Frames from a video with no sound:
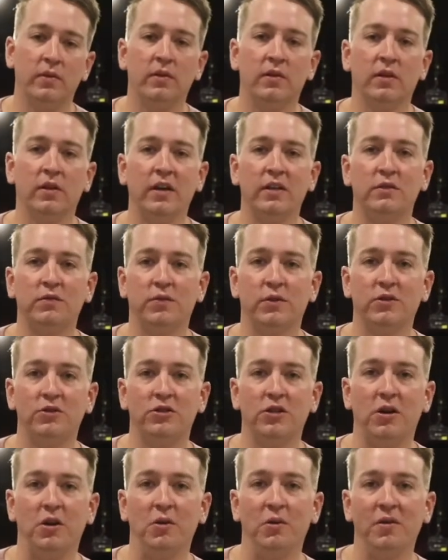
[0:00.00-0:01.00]
the lights for the
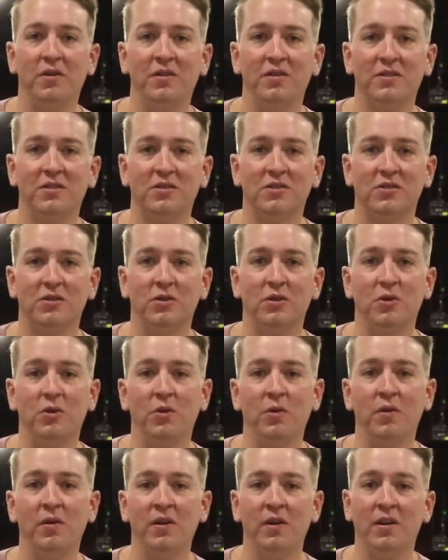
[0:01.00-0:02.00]
show.
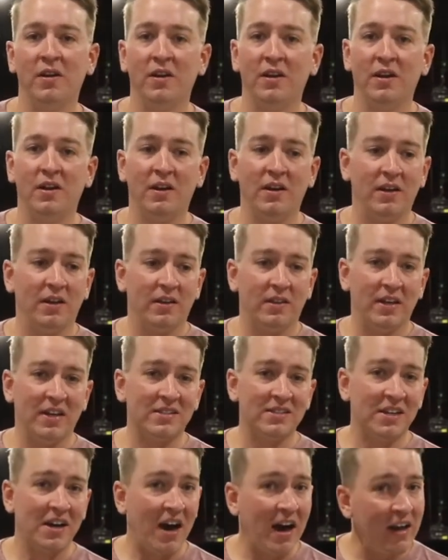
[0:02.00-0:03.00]
So
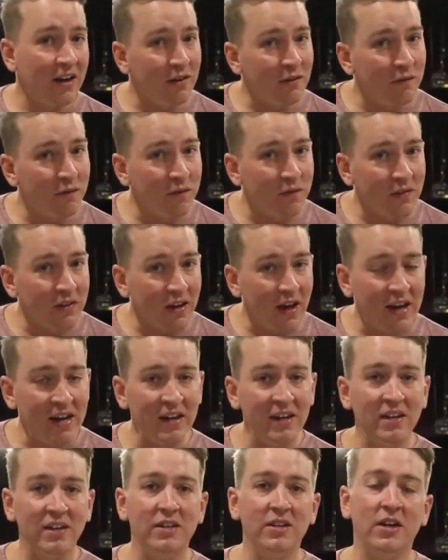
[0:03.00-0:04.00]
that's kind of
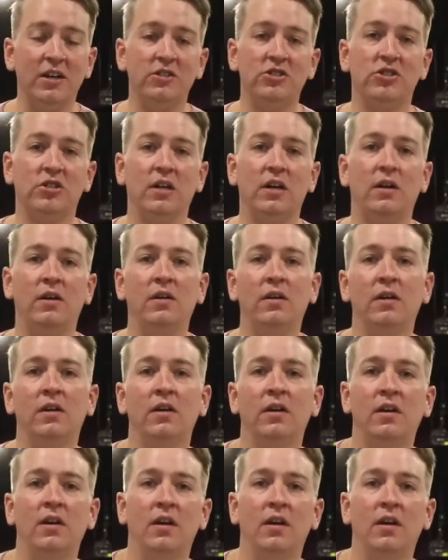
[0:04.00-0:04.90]
lighting in a nutshell.